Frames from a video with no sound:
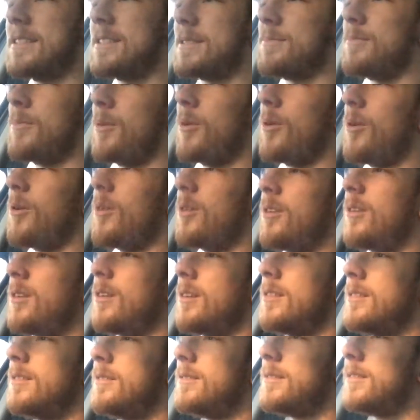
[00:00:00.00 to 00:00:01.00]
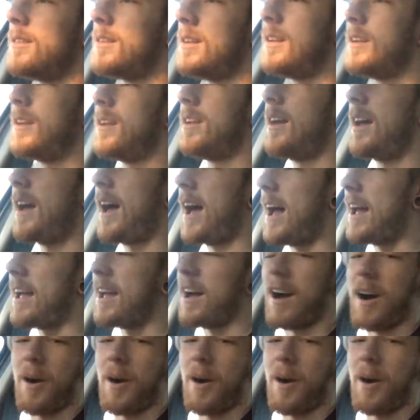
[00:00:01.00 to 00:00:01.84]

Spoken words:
It's more, hey,